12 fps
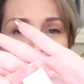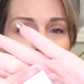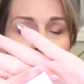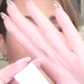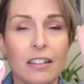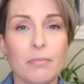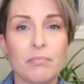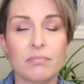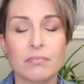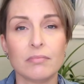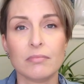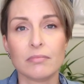I hate them.
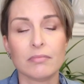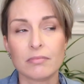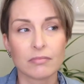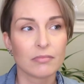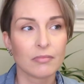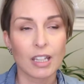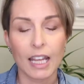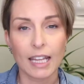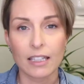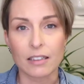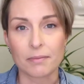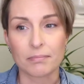I
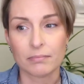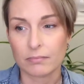hate them.